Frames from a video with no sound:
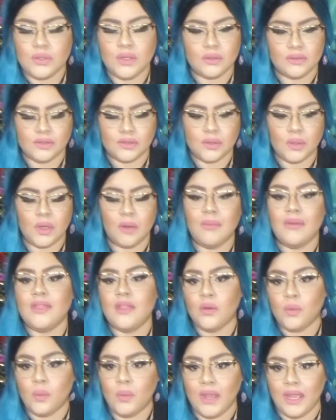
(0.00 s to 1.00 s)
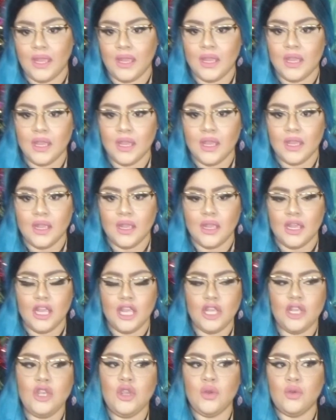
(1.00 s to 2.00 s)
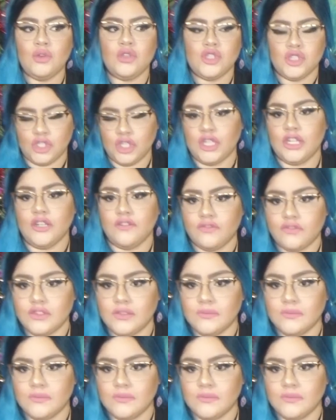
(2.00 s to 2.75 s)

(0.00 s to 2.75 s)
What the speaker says: storm the way you should have.